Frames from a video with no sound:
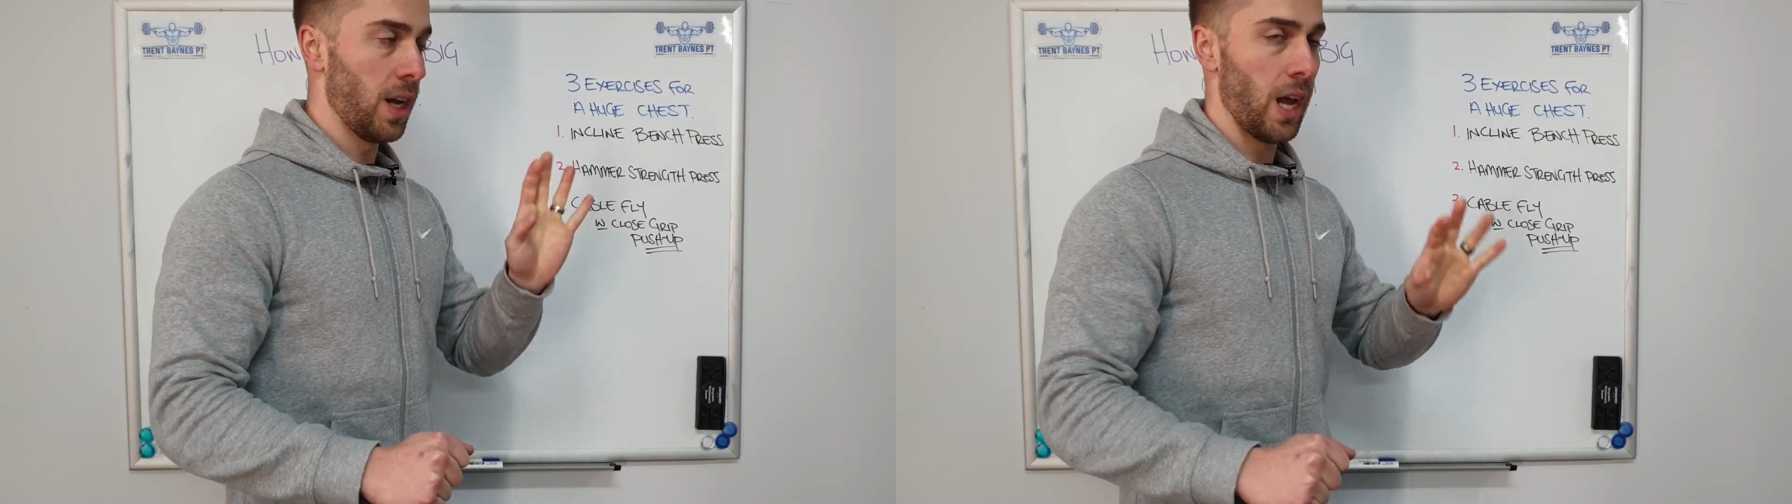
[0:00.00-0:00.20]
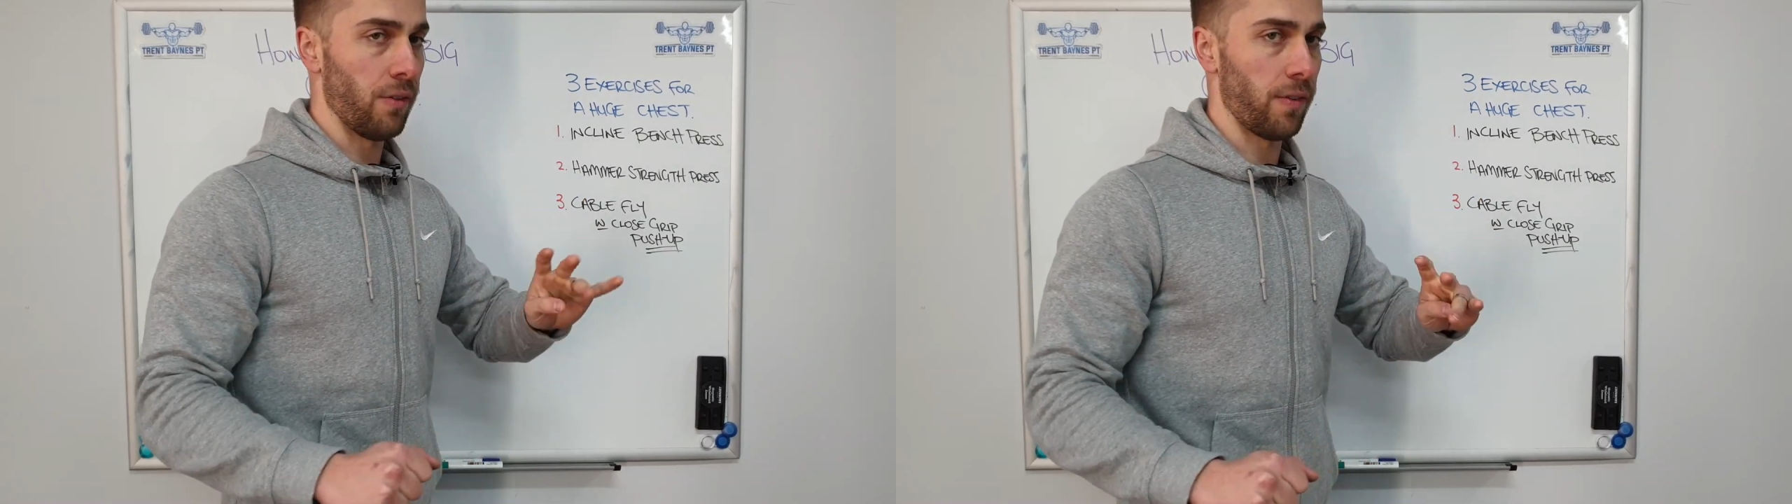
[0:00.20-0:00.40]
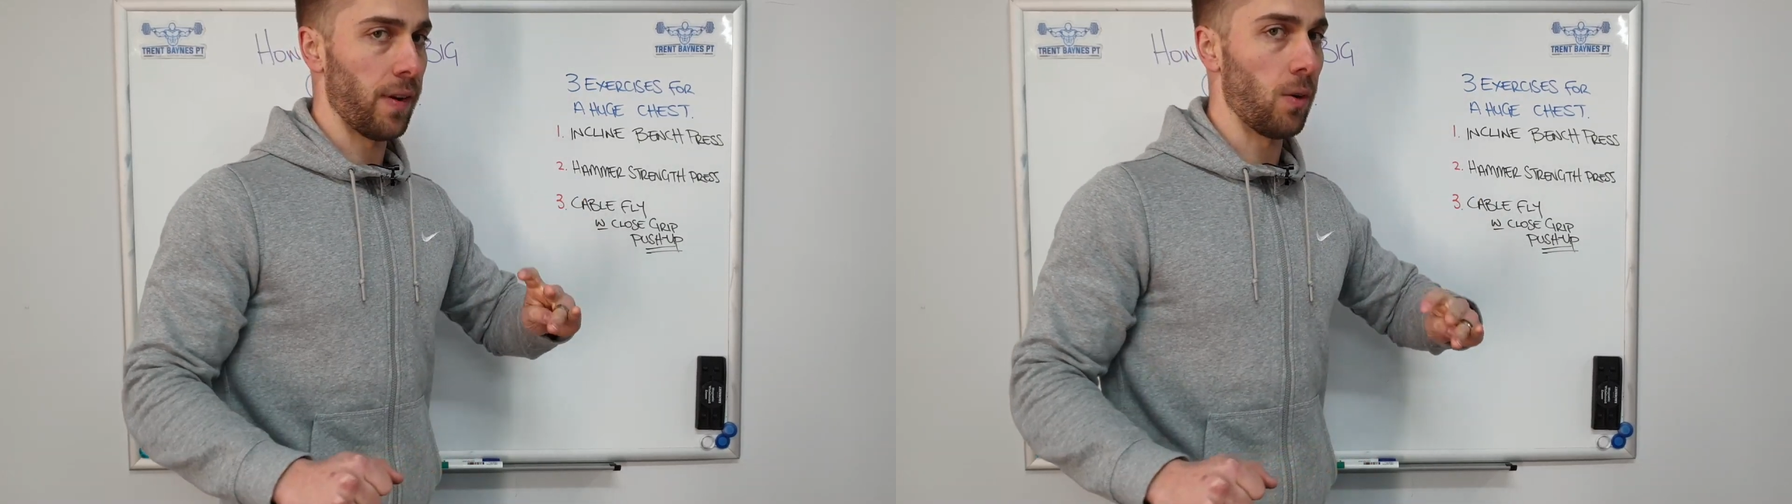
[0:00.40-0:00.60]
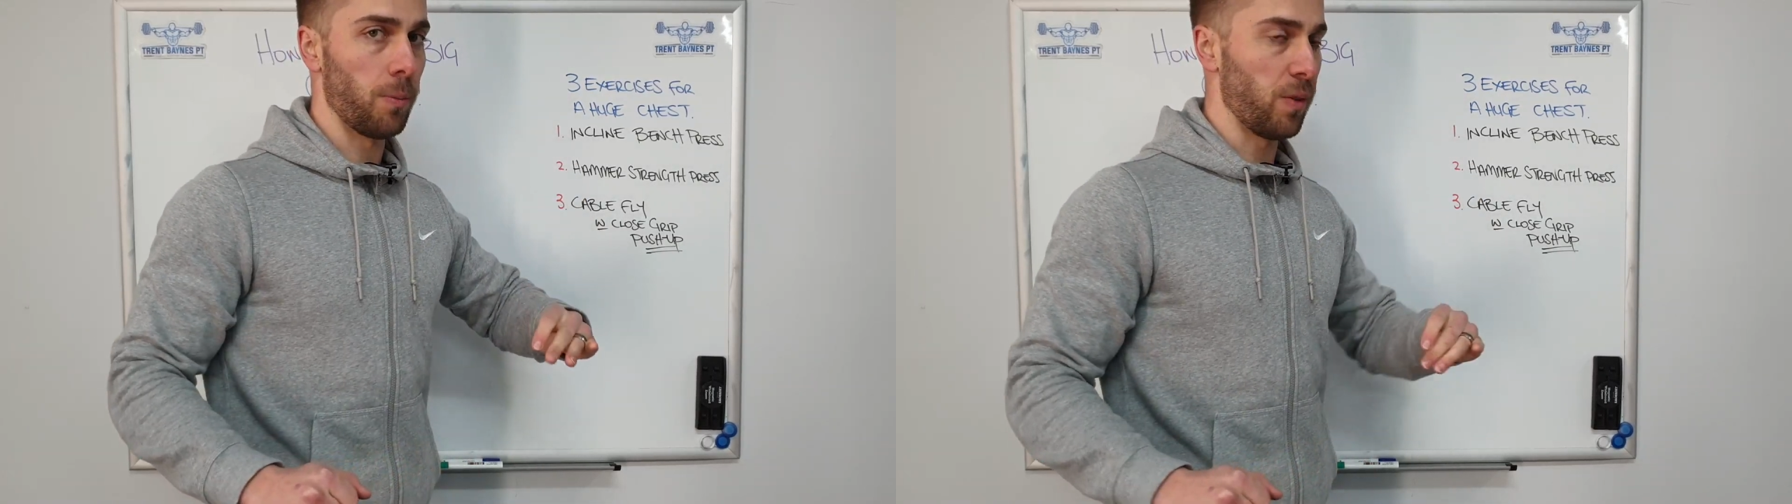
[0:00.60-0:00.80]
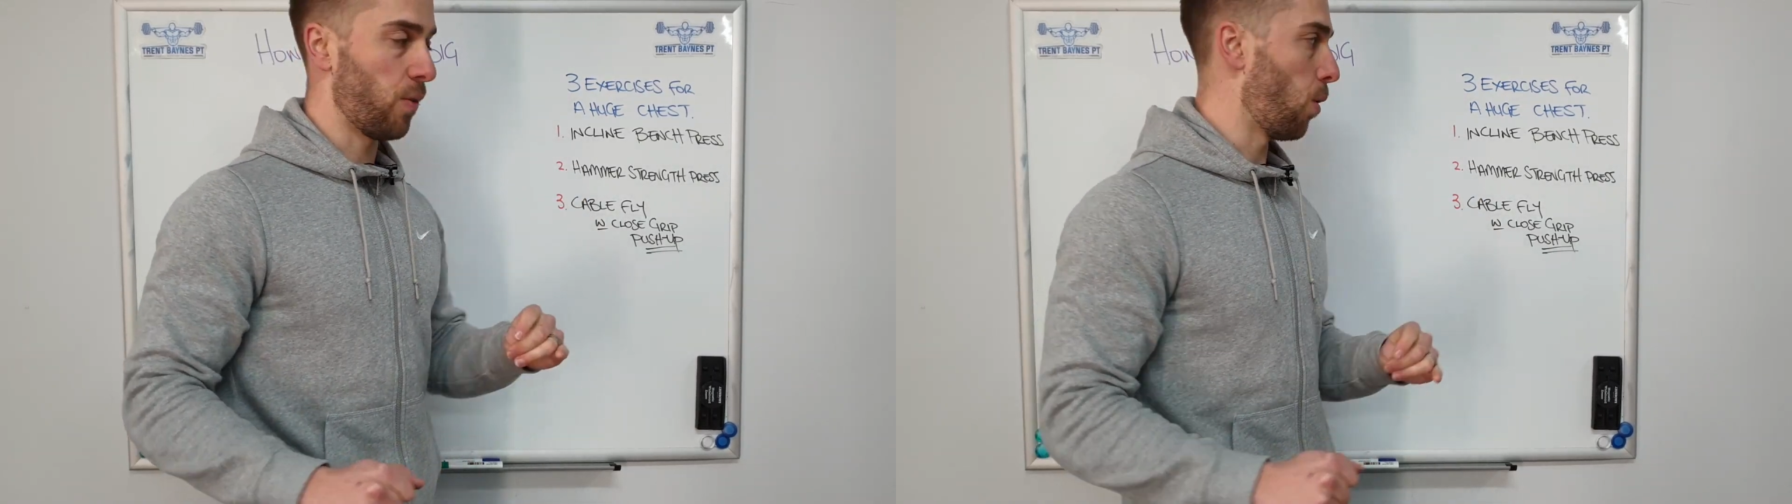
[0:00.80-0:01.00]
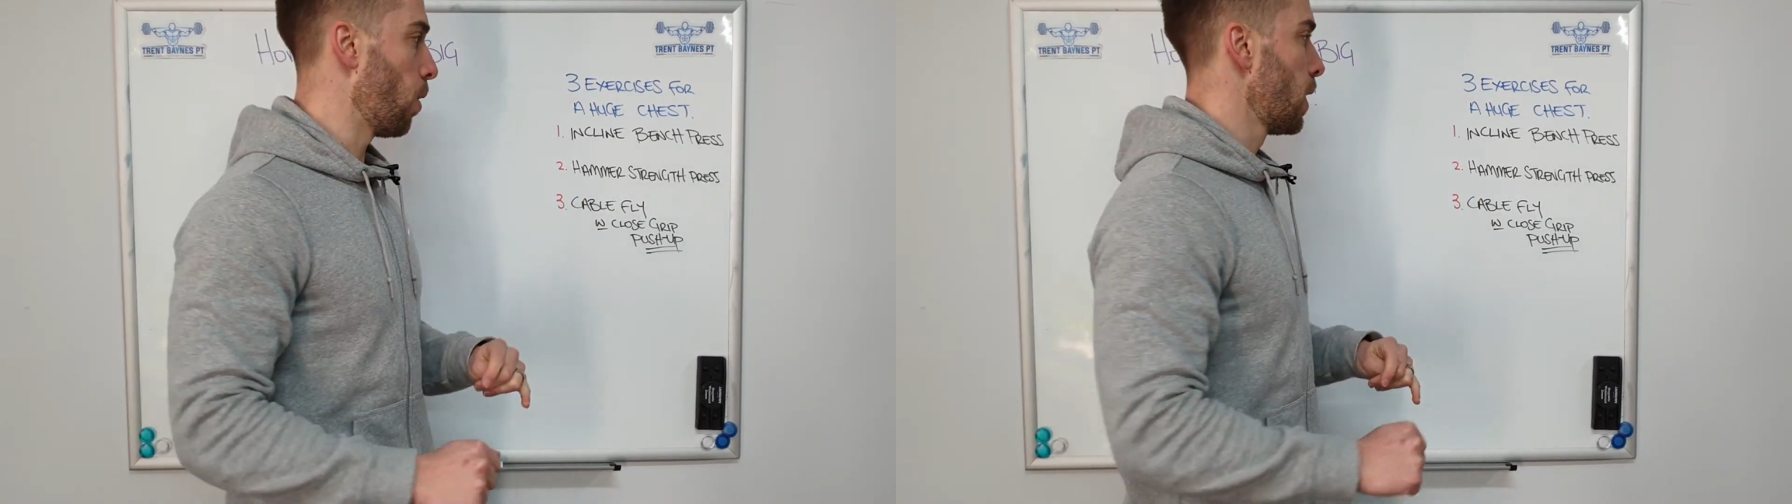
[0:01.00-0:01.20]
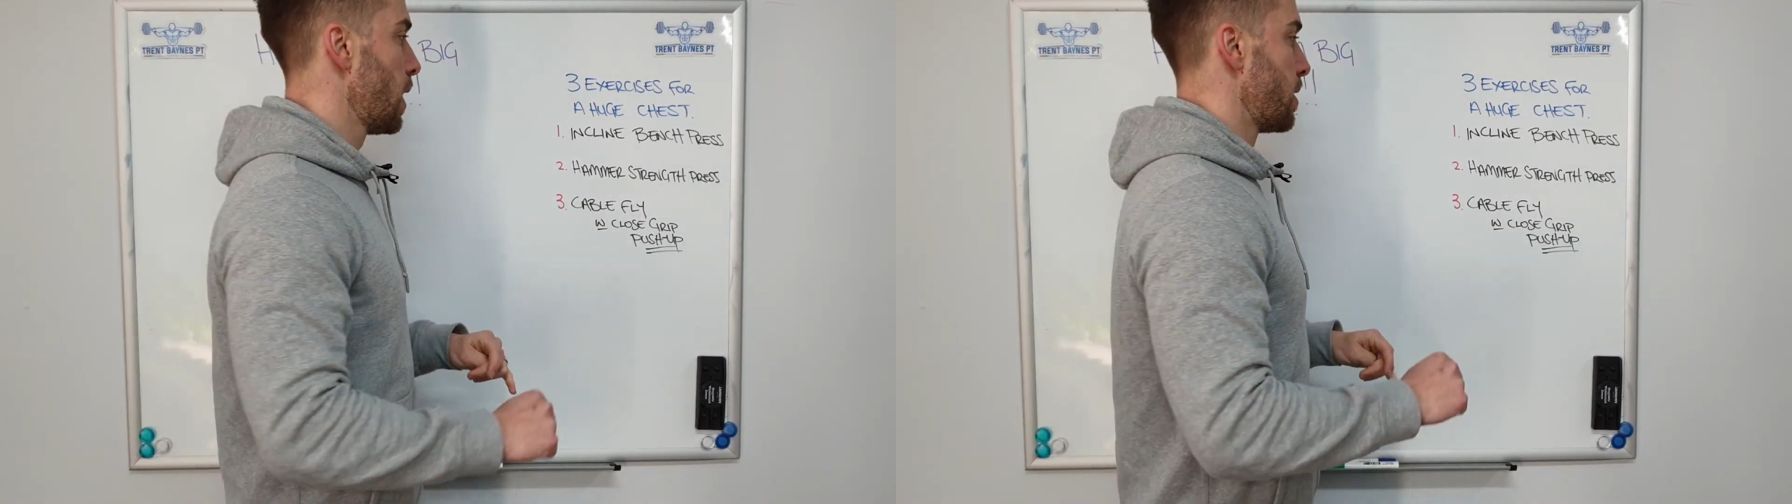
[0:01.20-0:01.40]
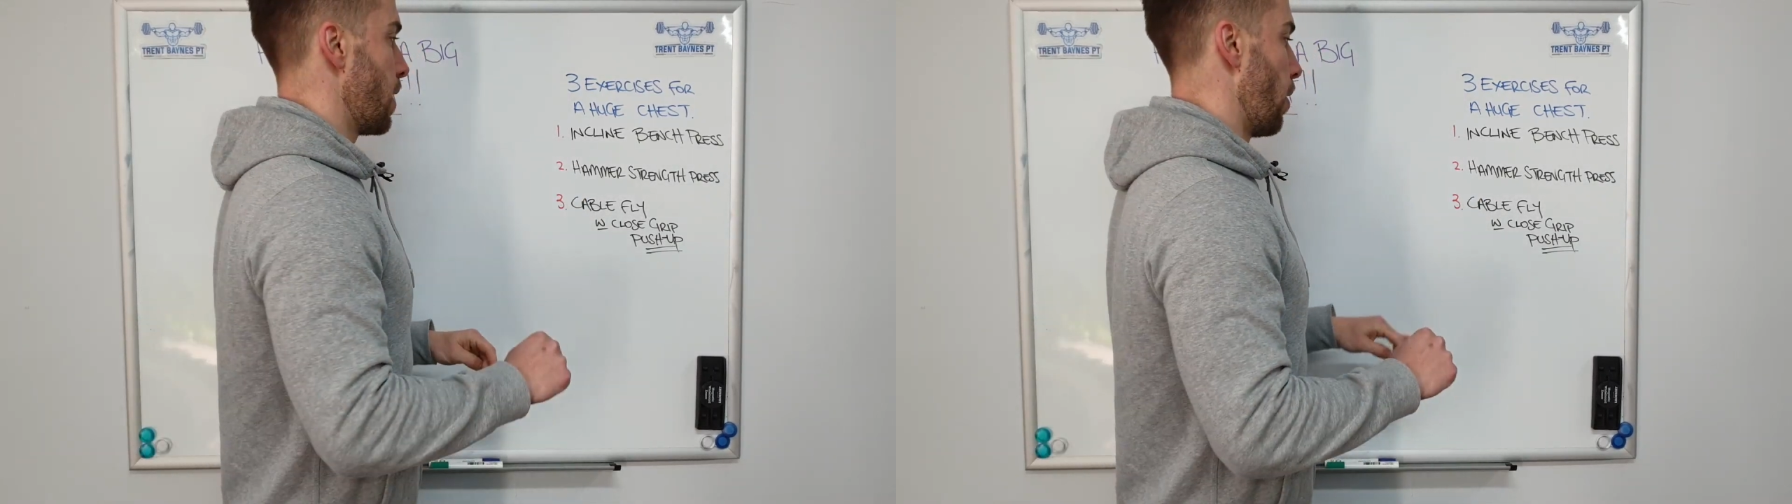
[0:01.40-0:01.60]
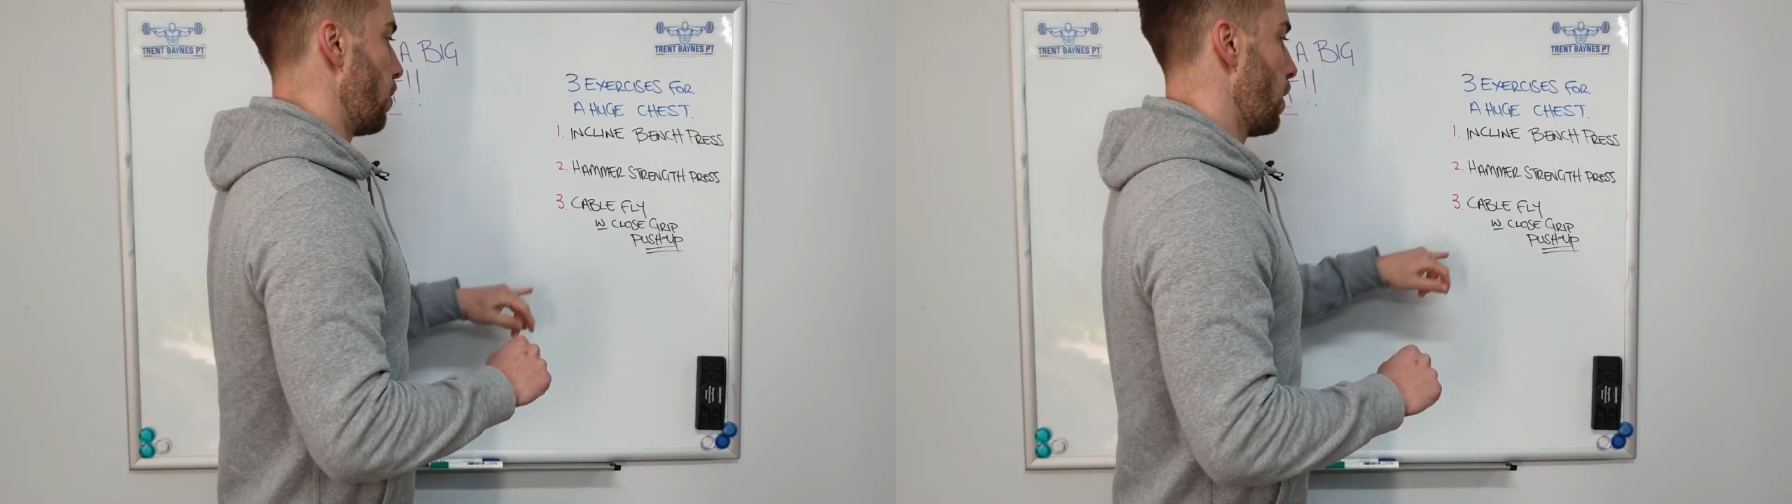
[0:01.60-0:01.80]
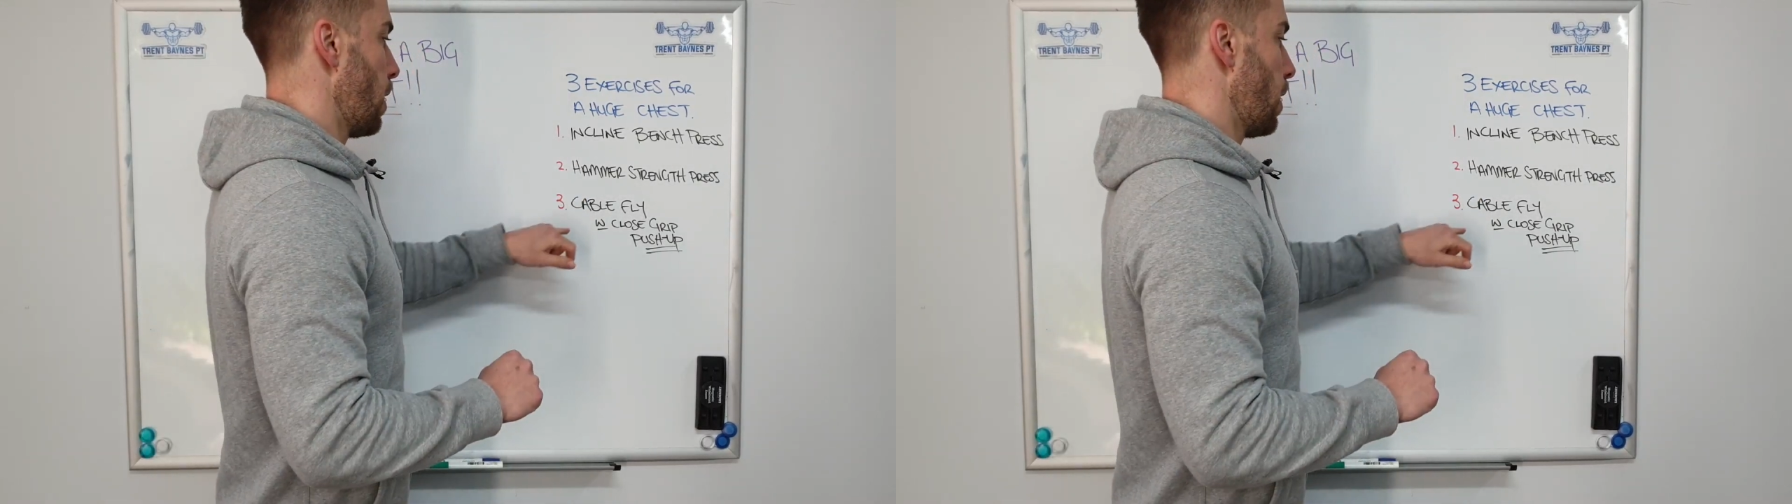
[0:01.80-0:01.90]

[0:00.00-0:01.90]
ever felt before. So